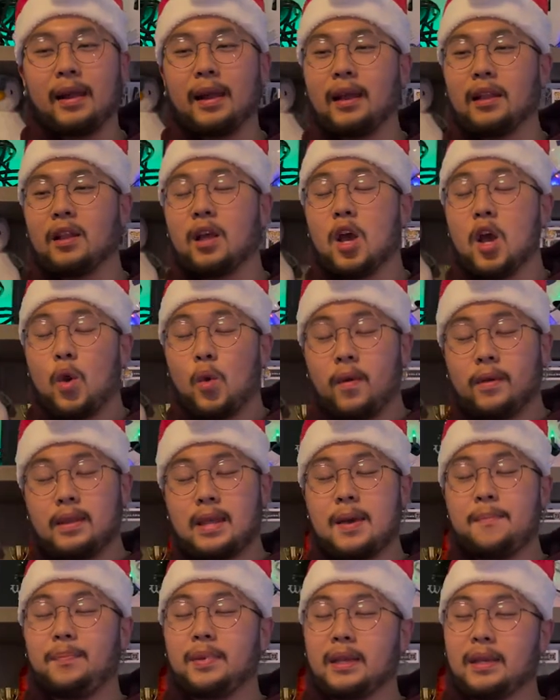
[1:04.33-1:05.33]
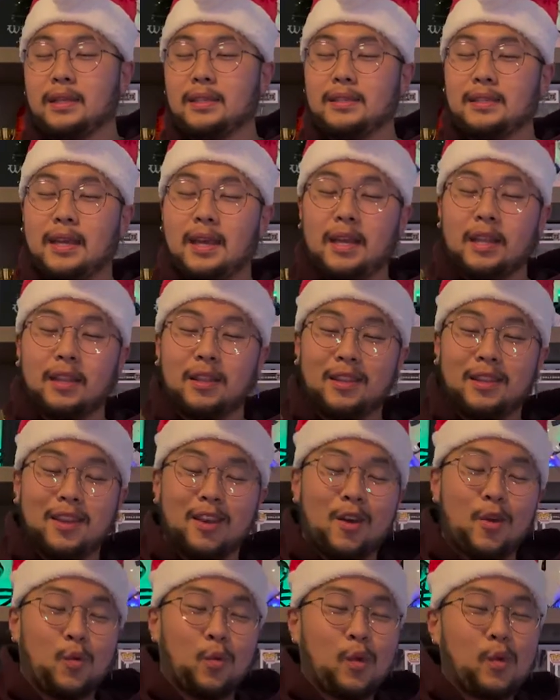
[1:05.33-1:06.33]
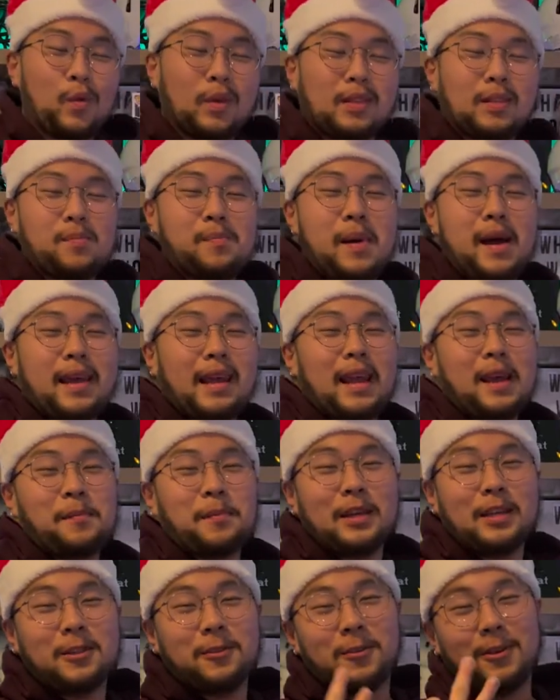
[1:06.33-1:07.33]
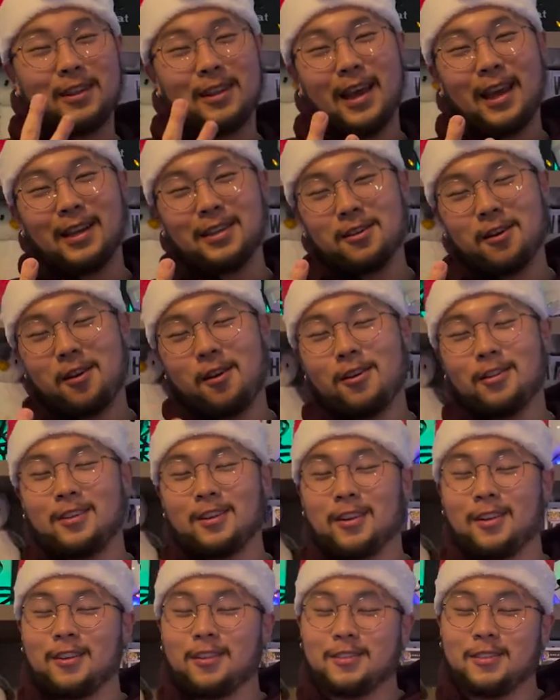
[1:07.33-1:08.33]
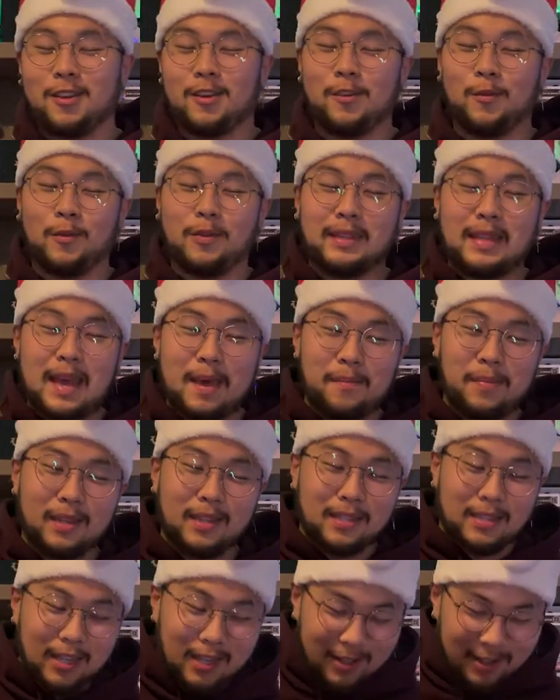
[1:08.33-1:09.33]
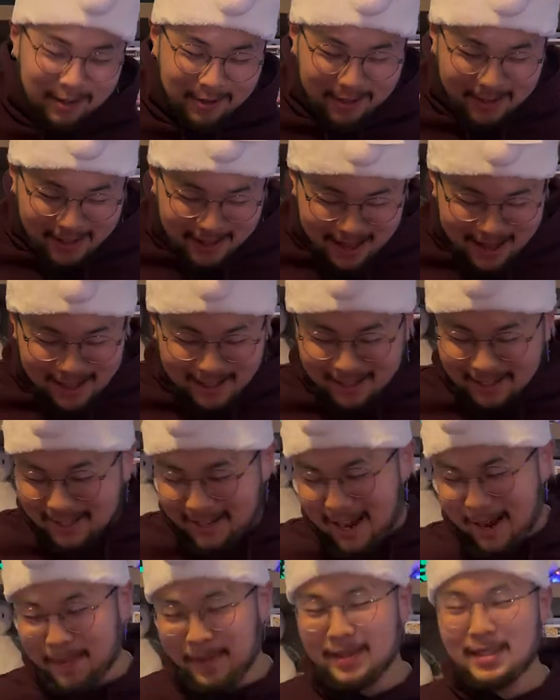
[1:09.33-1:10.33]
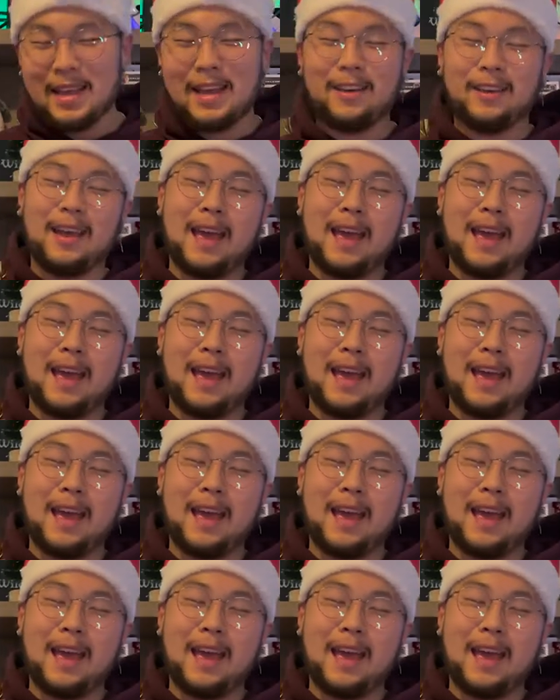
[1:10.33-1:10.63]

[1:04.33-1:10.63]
And with that being said, we went to Miami 3 days earlier. So with that being said, there was a lot of shopping that